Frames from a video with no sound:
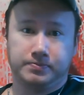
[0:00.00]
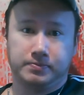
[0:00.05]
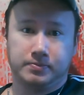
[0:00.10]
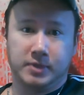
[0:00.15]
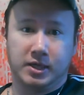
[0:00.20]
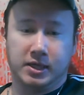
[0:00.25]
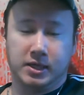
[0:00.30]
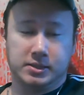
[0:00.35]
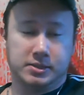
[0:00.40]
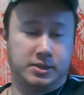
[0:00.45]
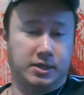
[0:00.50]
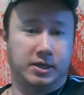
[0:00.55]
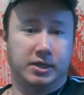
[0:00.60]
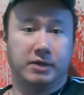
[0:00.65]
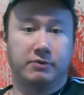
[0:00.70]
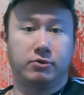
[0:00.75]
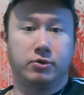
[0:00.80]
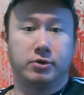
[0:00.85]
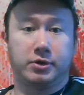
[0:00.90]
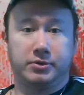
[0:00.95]
It's going to
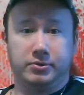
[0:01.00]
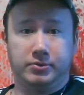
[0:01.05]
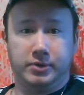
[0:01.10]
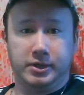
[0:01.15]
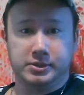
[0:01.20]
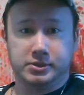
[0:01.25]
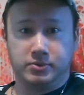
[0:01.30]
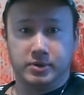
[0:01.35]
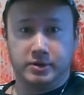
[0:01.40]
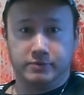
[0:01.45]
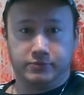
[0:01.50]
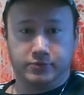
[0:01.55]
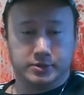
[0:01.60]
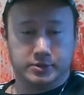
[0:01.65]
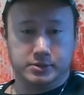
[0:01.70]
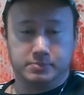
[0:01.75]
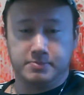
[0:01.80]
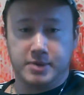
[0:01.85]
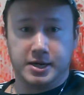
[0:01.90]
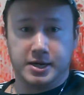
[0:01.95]
give Lord of the Rings a run for
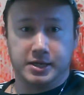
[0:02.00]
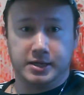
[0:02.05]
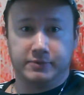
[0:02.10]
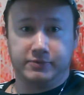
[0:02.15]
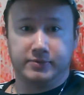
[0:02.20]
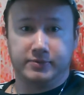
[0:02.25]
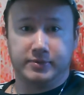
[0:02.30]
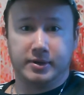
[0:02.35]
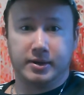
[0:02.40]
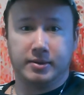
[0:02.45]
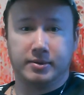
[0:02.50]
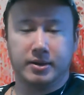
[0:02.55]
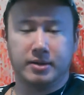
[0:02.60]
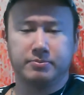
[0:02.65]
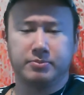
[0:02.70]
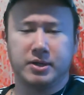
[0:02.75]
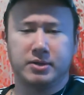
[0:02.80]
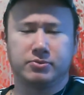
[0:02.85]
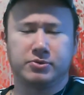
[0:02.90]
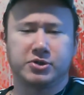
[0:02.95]
its money, and
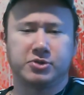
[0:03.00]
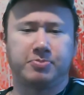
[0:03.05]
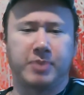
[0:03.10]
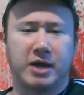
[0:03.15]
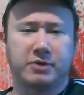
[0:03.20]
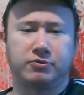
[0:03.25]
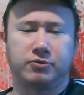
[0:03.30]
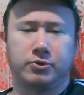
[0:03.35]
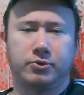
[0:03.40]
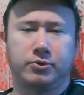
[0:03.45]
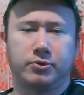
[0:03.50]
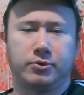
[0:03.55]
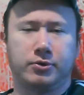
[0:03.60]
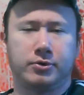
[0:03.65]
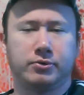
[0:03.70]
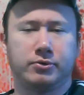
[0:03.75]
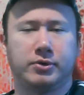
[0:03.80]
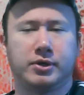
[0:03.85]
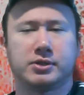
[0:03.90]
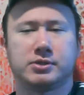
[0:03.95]
I'm being respectful to Lord
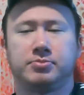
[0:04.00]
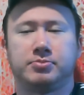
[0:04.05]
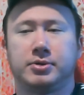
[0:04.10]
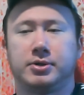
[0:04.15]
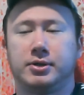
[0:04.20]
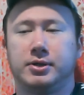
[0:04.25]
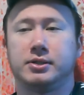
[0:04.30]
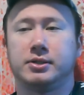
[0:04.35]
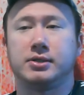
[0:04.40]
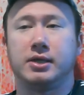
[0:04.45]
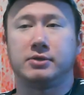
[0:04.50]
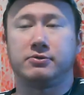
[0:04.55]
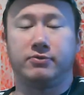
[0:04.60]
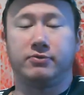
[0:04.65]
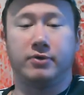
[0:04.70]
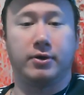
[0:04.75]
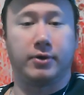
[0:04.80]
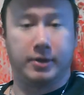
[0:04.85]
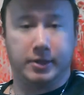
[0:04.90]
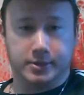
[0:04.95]
of the Rings, but it's
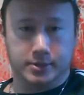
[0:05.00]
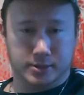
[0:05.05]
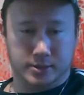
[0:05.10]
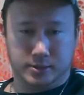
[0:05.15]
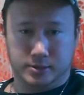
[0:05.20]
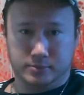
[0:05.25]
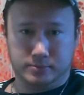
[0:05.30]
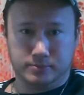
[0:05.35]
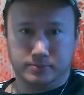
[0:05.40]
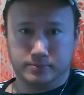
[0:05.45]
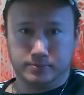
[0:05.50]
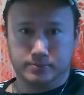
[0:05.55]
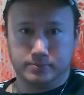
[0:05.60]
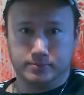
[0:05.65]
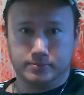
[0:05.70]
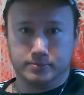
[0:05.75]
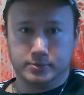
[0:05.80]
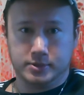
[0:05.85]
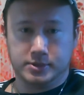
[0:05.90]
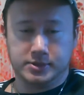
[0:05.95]
very good,
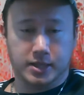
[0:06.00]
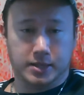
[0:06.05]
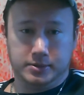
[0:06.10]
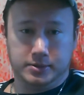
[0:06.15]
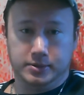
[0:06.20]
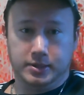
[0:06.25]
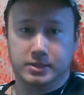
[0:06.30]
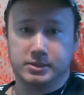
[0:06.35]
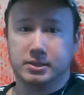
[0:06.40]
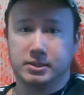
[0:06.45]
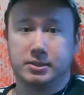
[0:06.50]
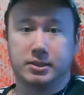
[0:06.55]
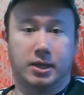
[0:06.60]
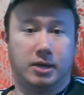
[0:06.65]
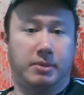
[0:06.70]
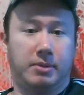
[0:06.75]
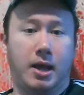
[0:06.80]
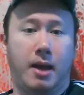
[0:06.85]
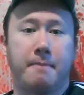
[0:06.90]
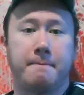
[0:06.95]
to say the least. It's going
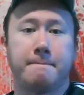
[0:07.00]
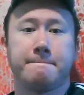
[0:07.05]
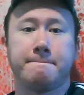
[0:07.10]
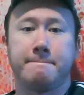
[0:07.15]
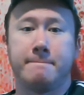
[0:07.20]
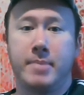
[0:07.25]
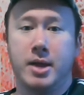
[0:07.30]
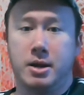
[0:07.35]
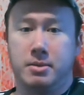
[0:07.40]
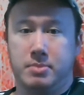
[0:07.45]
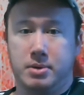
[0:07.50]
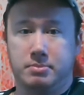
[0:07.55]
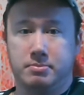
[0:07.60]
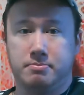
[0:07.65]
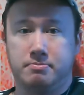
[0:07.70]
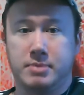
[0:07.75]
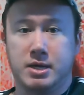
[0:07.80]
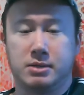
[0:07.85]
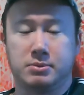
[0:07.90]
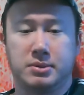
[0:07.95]
to be a
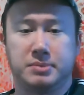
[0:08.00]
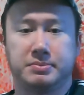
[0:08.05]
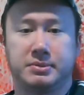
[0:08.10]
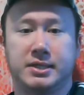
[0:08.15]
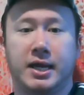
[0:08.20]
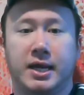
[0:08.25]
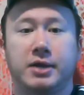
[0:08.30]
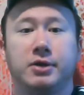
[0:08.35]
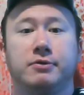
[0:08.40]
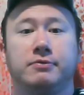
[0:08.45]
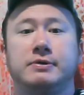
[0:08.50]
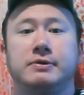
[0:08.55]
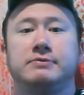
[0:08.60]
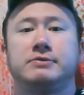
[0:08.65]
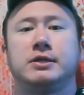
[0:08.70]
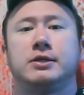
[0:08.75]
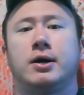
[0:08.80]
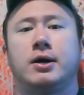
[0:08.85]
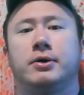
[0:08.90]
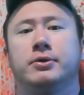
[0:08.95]
minimum $10 or
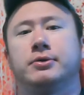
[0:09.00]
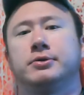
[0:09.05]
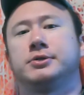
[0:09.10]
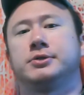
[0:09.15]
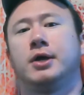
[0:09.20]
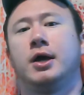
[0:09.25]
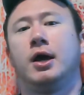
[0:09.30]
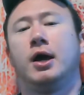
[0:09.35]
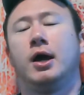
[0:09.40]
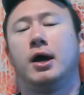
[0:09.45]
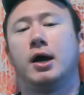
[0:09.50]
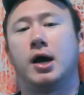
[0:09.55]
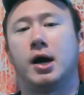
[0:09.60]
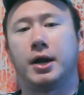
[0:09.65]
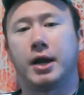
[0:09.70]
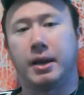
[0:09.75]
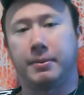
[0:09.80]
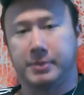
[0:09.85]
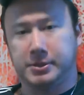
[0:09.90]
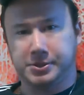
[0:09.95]
$15
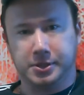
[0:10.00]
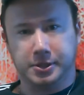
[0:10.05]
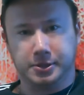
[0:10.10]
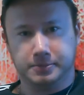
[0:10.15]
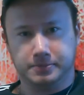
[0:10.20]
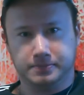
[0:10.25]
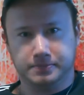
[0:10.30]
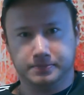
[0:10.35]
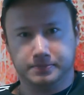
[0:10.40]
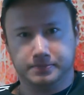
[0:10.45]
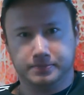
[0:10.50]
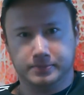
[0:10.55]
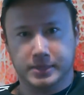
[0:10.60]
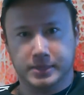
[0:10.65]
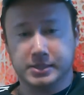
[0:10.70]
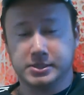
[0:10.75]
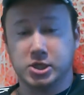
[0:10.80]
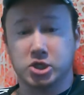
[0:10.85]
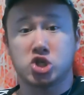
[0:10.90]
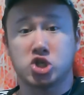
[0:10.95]
on Amazon. That's